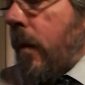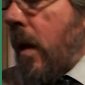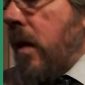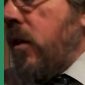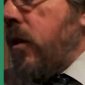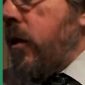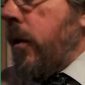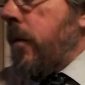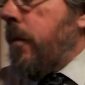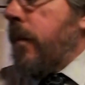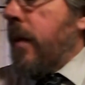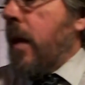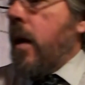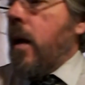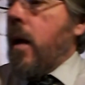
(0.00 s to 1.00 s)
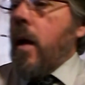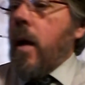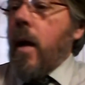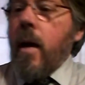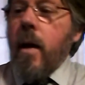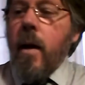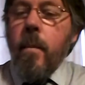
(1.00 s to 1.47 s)
So,
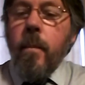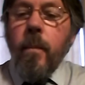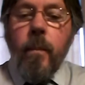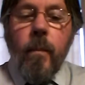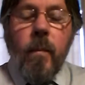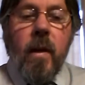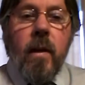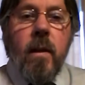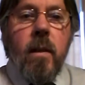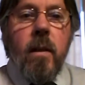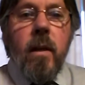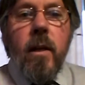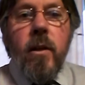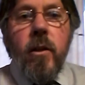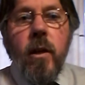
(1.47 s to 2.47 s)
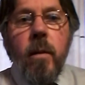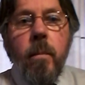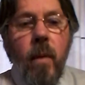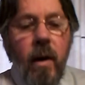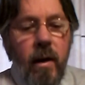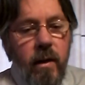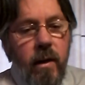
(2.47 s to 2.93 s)
this teaching
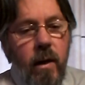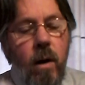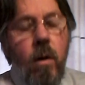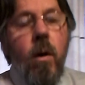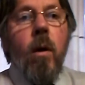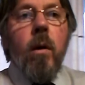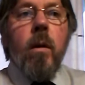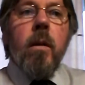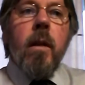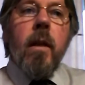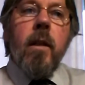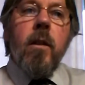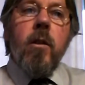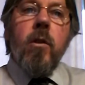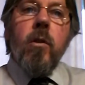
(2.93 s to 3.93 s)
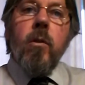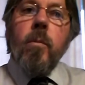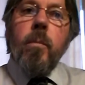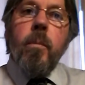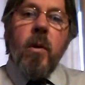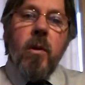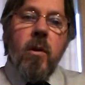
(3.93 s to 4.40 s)
might go on into
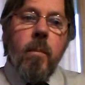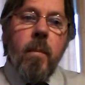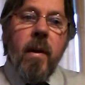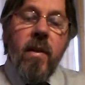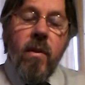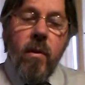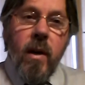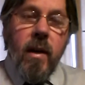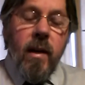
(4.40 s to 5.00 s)
possibly three